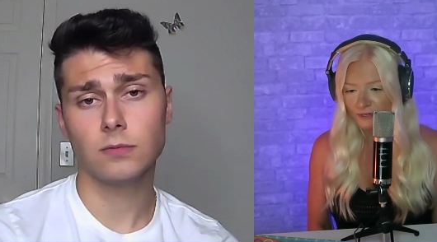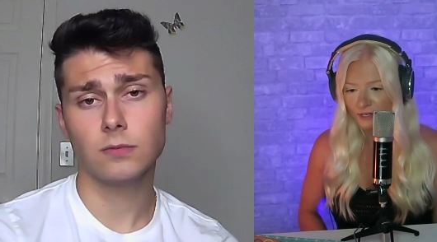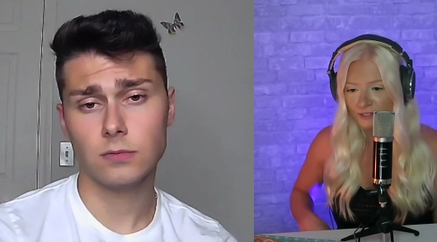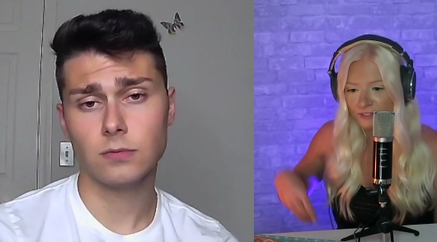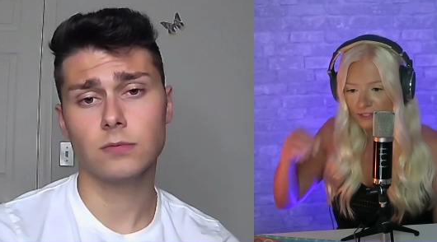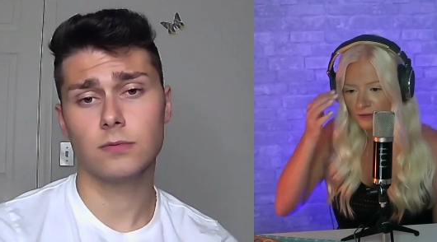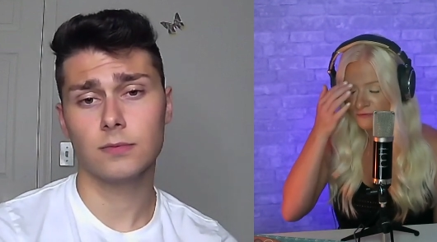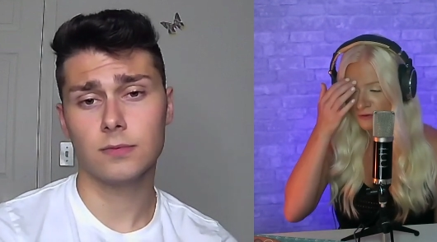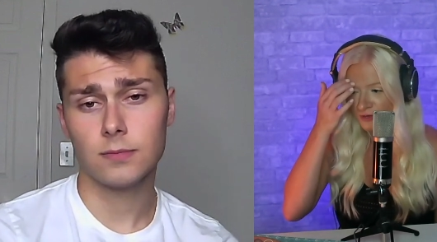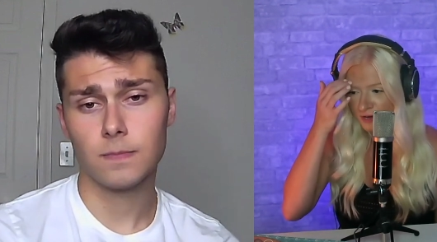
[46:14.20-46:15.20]
Speaker 1: because
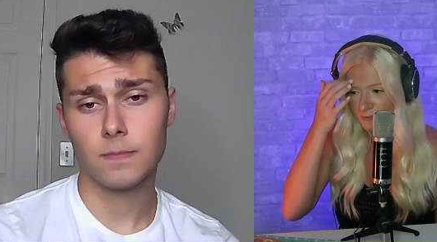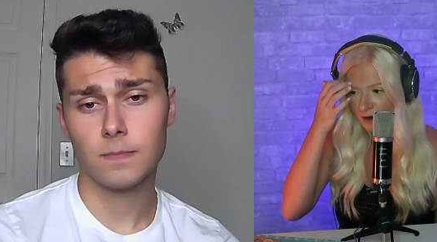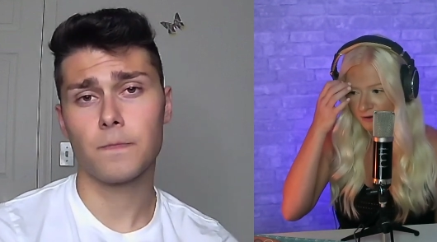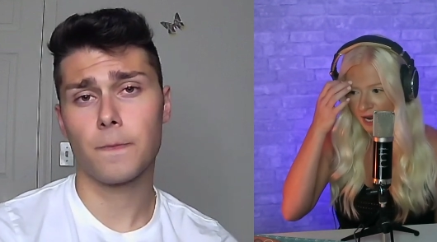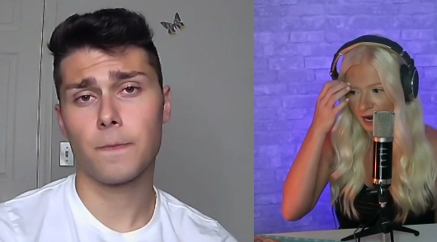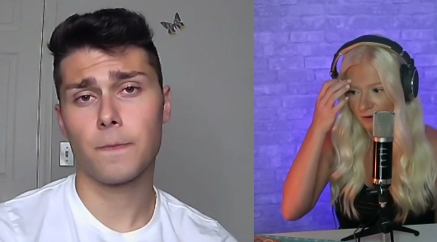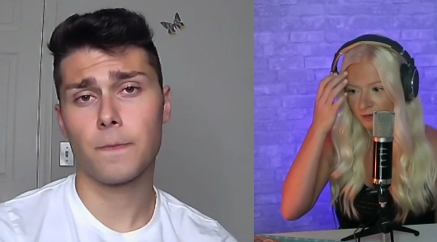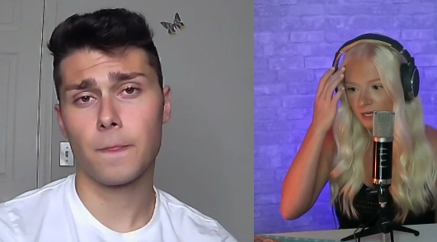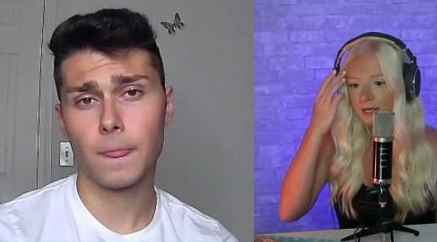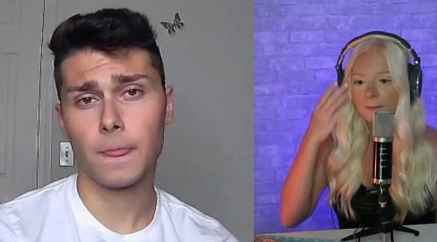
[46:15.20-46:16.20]
if you think about now,